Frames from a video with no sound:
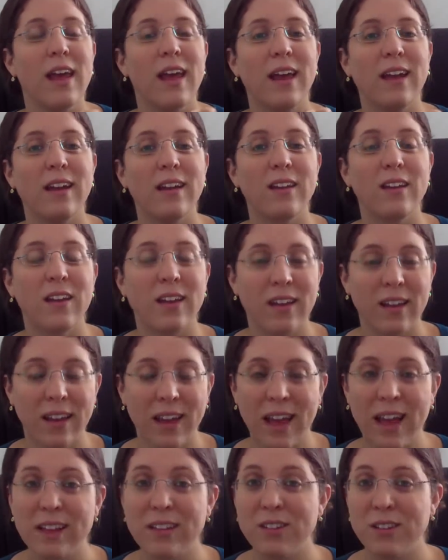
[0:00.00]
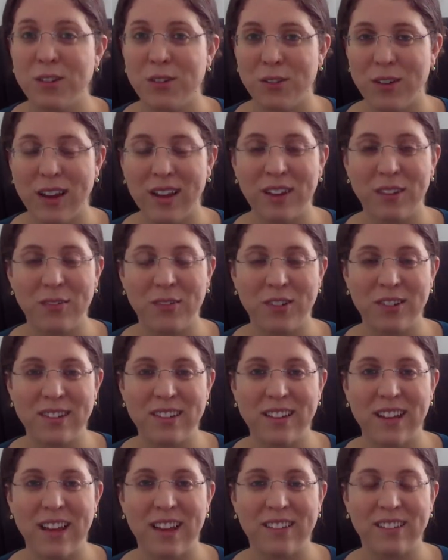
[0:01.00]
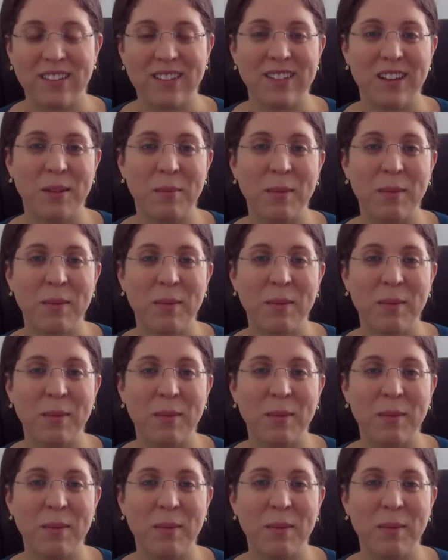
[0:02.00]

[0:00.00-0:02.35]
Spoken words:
and it gets you ready for sandals.